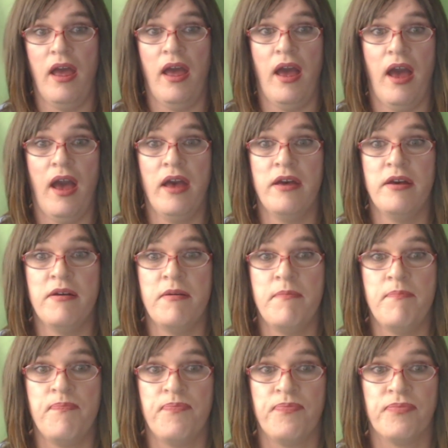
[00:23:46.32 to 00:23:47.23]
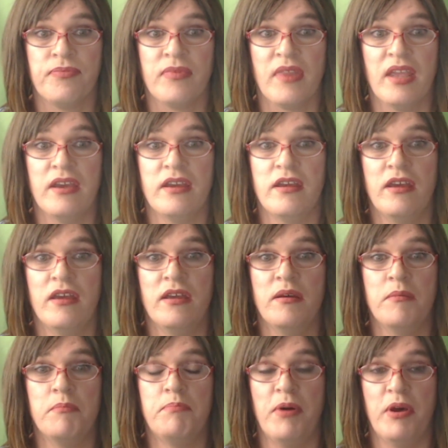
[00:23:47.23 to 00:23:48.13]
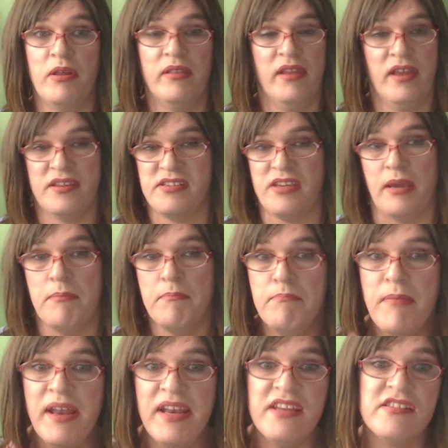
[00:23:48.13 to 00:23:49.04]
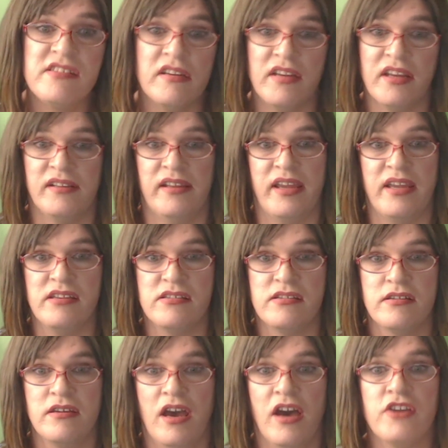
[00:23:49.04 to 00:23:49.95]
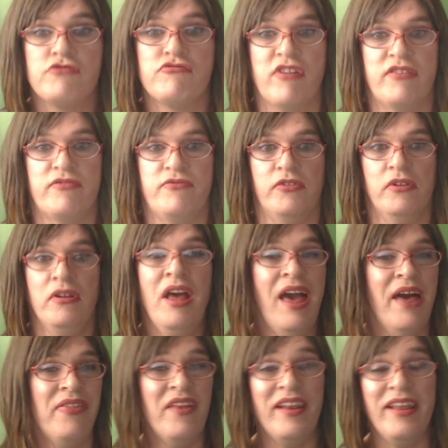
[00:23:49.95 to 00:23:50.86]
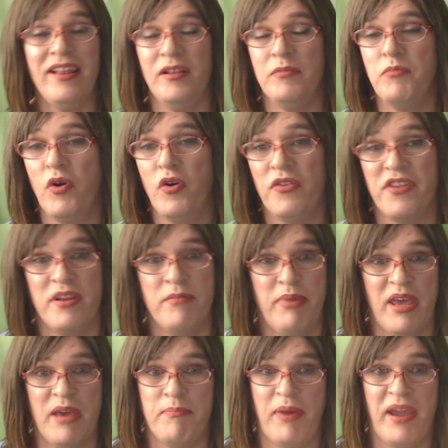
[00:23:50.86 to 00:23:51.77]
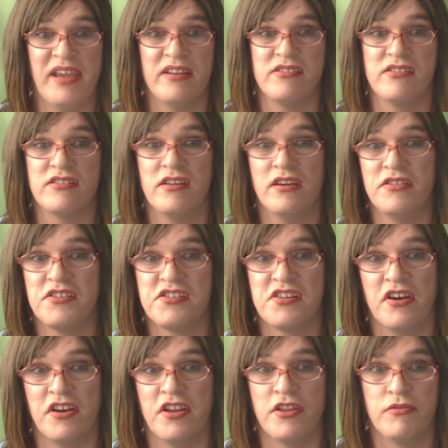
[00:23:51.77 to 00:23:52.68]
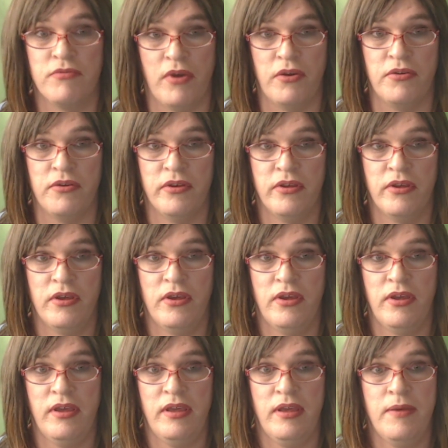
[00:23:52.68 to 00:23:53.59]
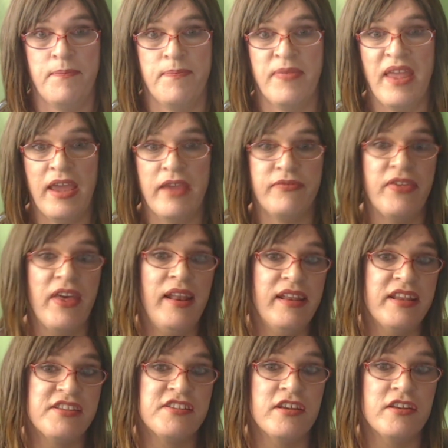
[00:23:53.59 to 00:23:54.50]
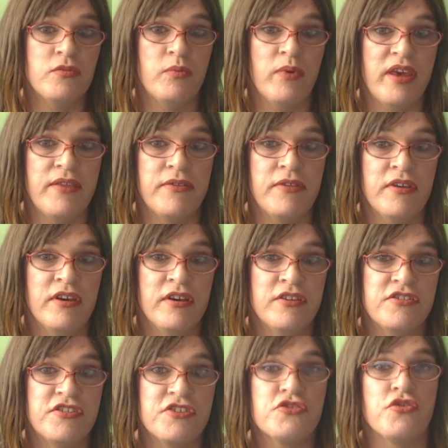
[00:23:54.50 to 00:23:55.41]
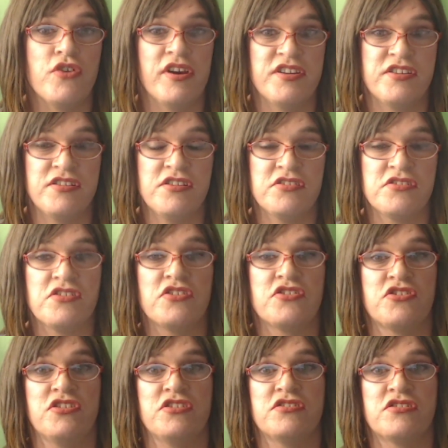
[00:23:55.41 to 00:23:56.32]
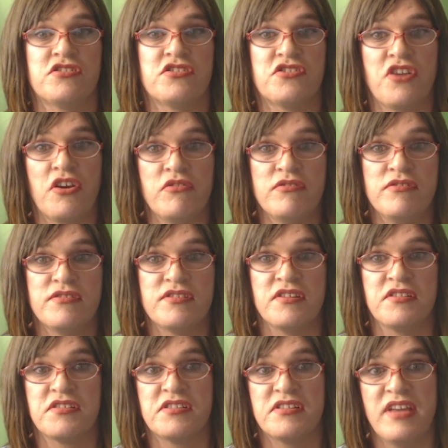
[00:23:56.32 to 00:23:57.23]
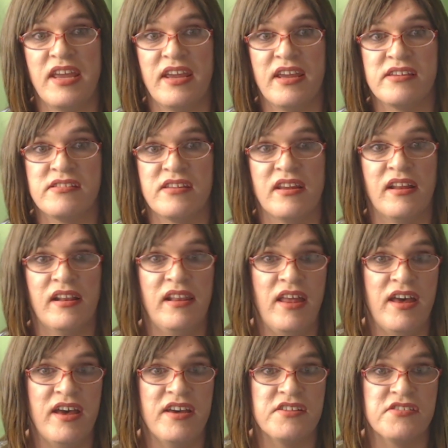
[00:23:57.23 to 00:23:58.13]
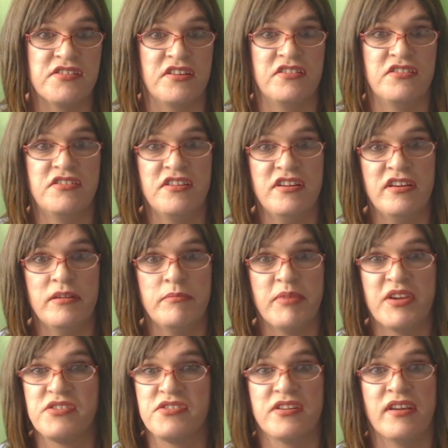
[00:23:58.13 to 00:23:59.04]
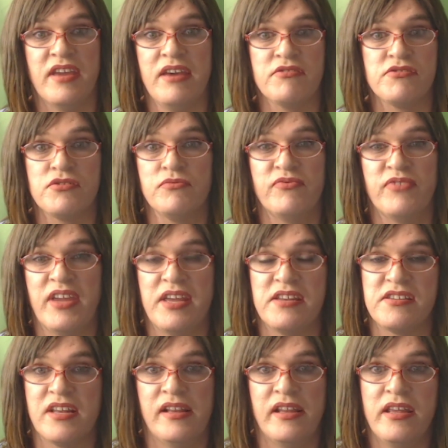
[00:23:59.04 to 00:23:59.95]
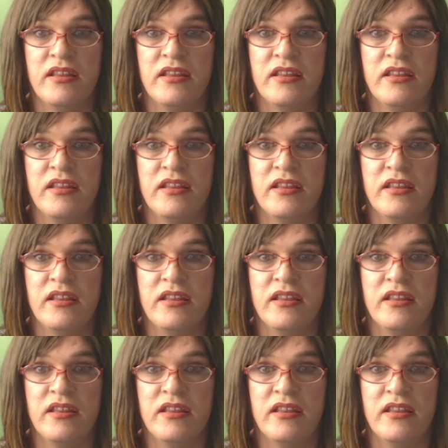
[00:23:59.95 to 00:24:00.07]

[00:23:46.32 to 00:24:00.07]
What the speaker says: but like I say, many cycle lanes are dreadful. They're little more than a bit of paint at the side of the road. If they're littered with detritus such as stones and sticks and glass and dirt because the council forget to clean